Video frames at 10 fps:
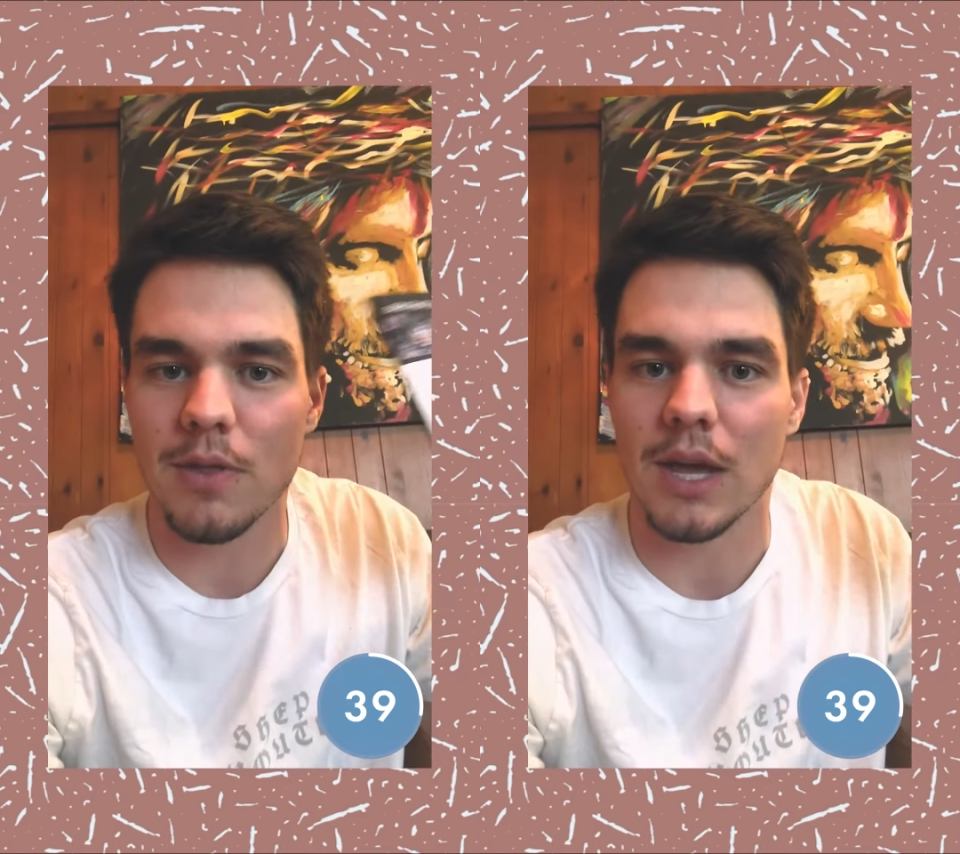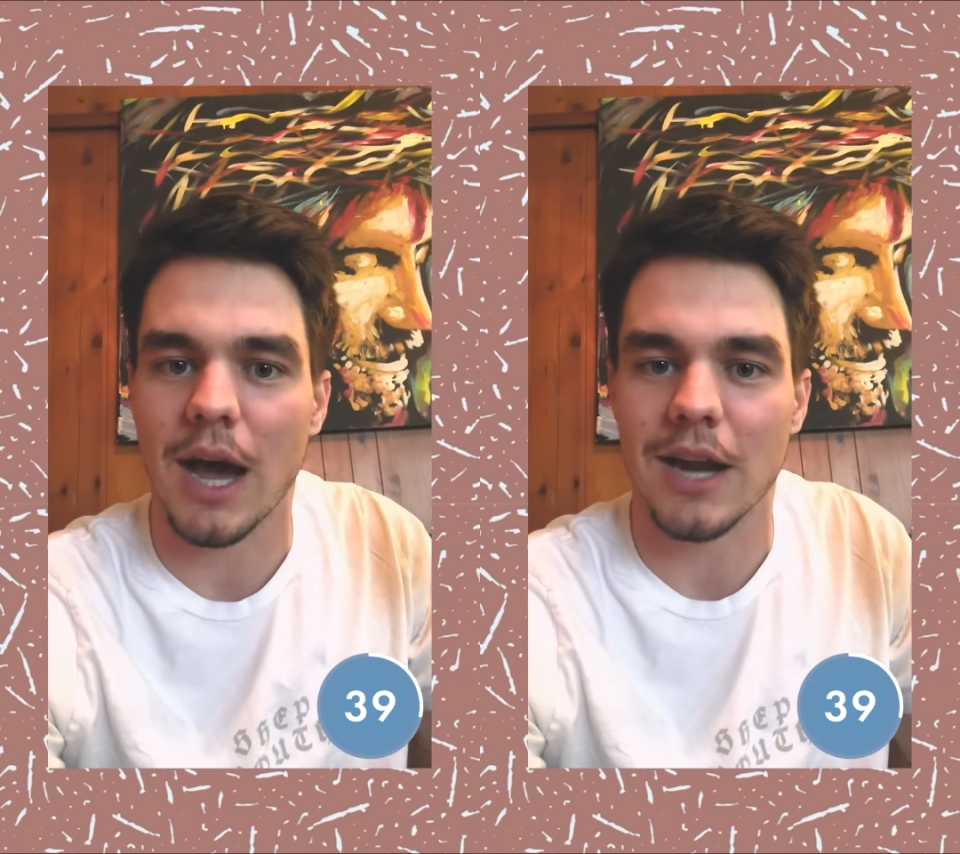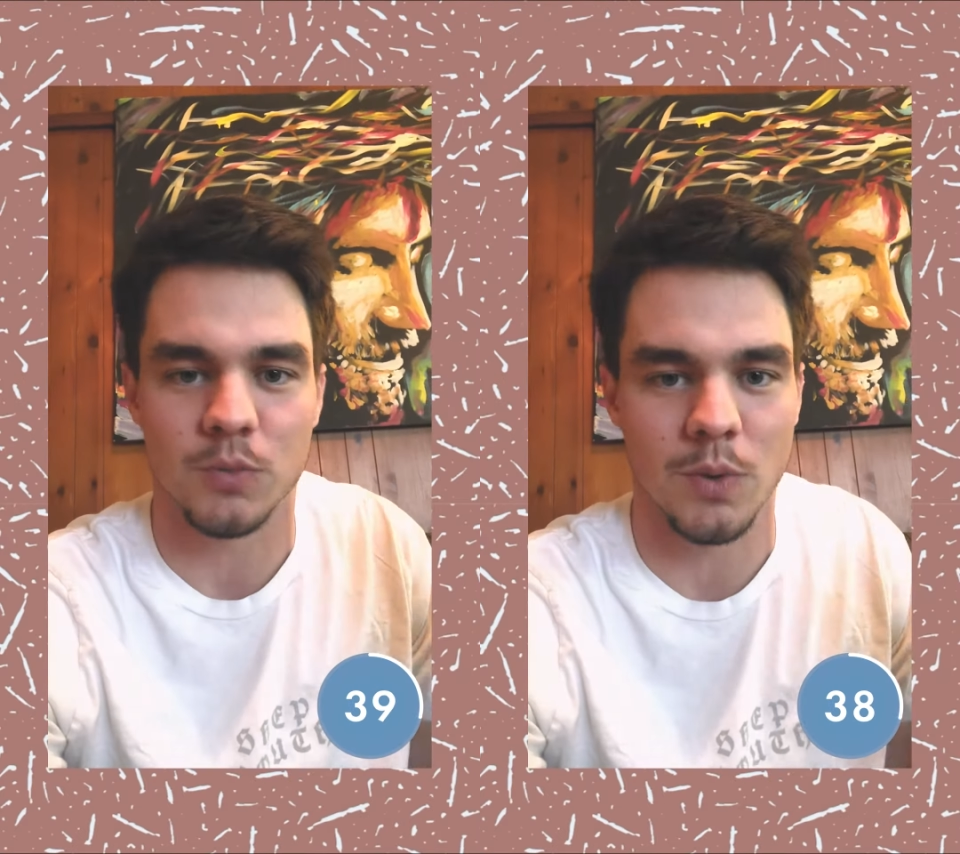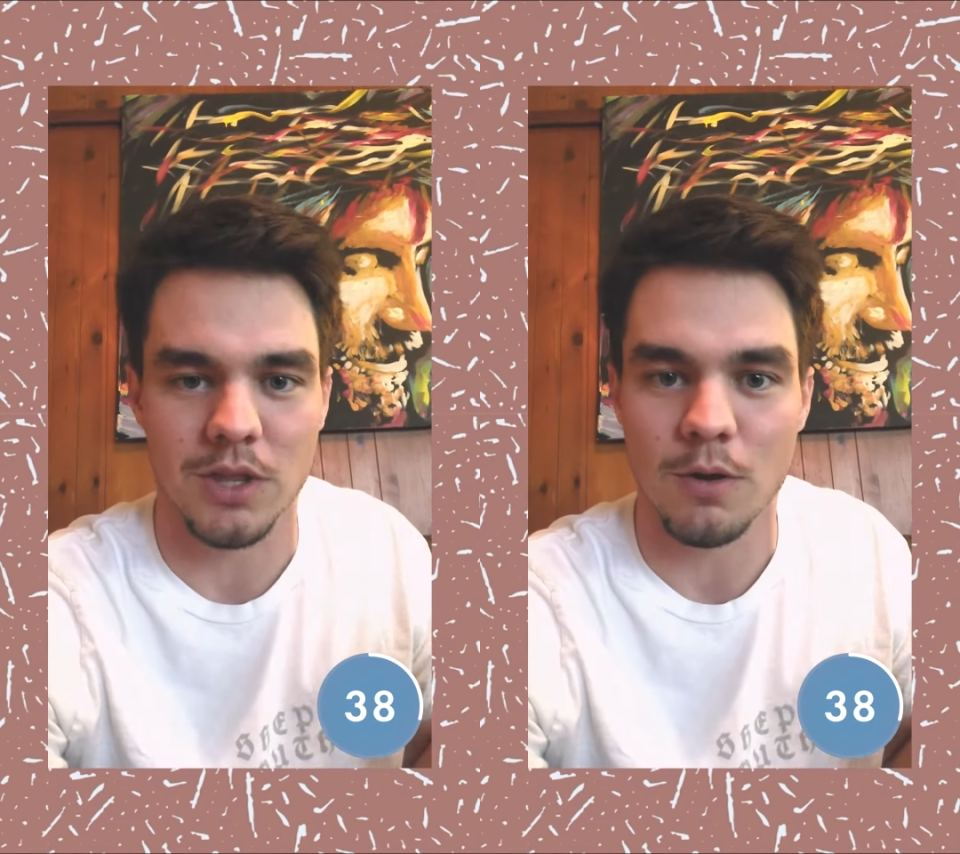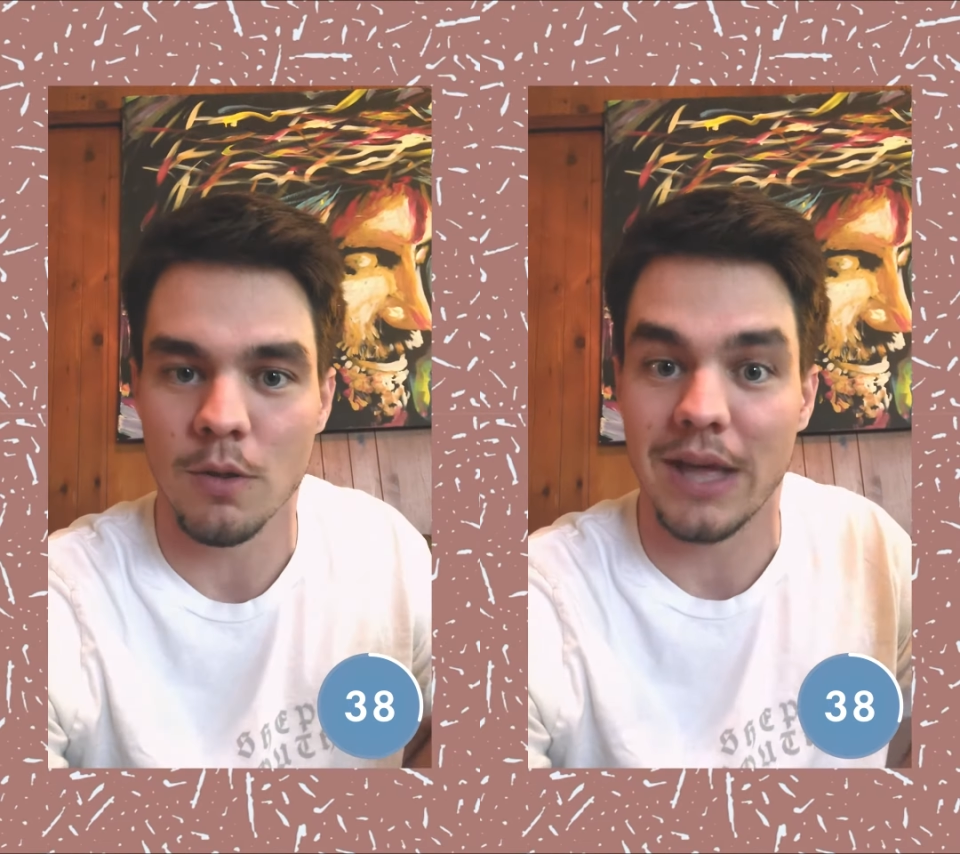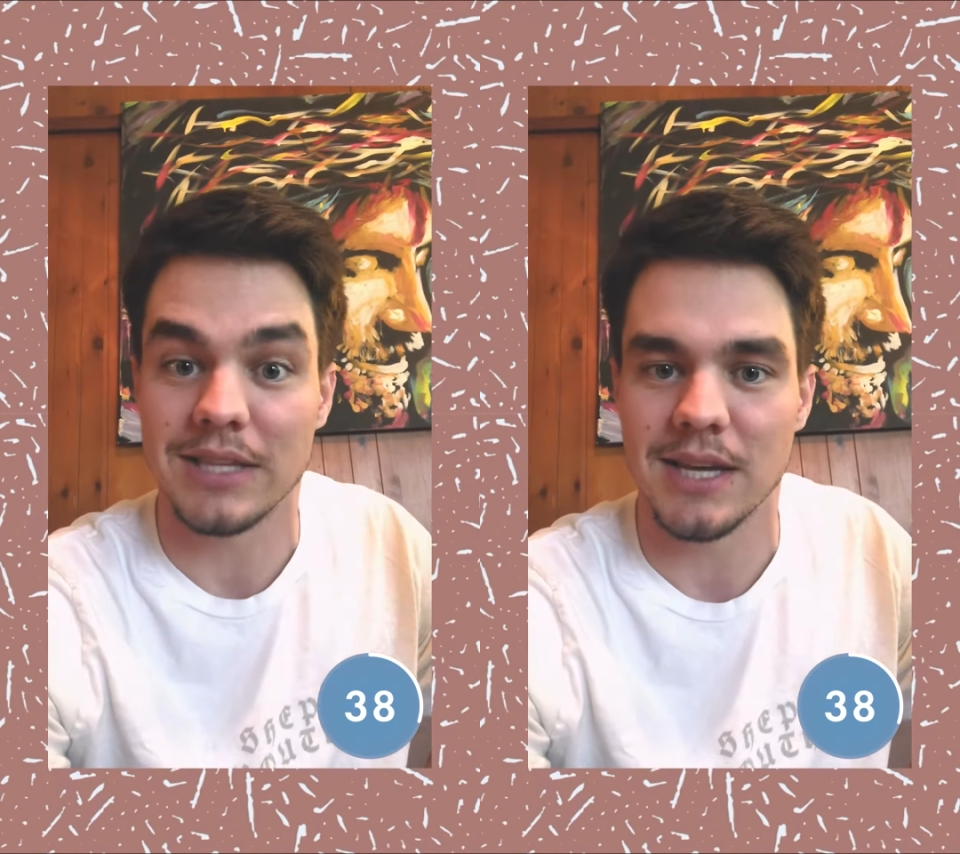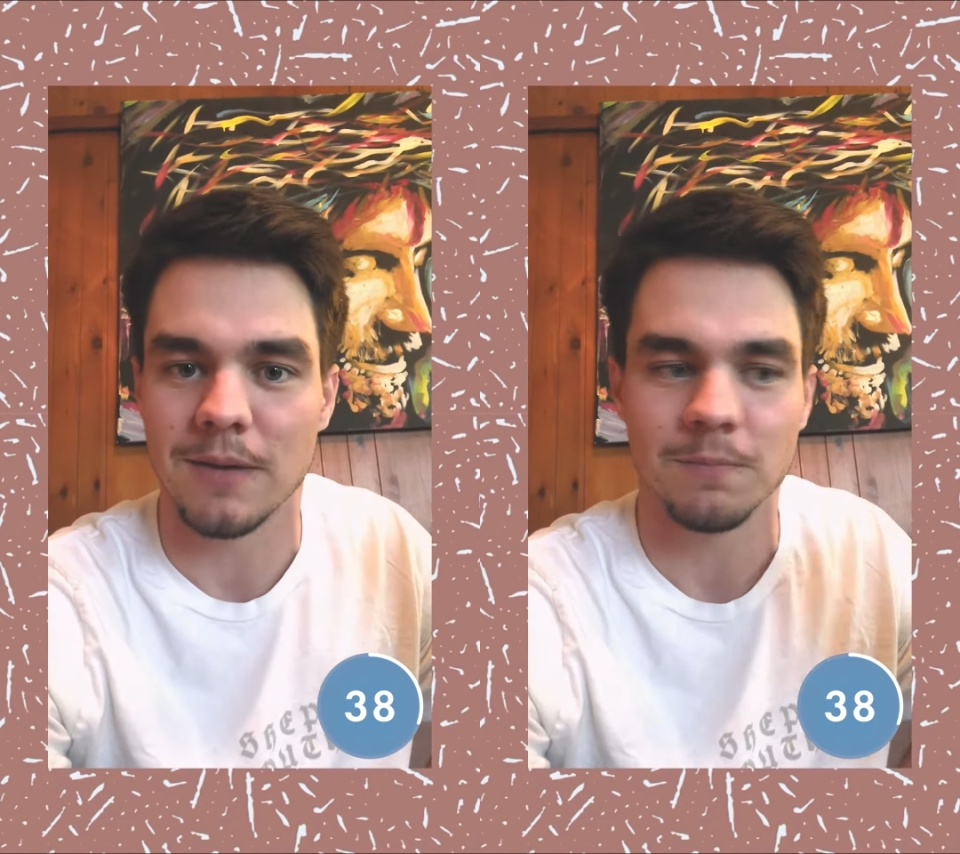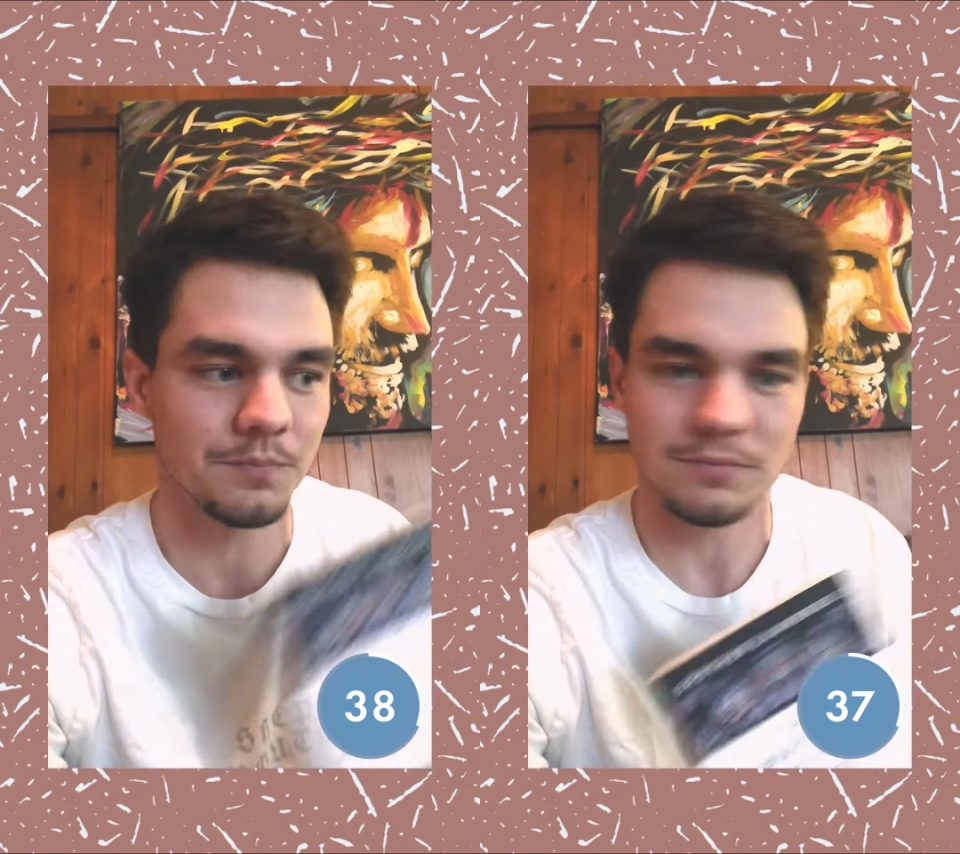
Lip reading: that God is with you. That's it.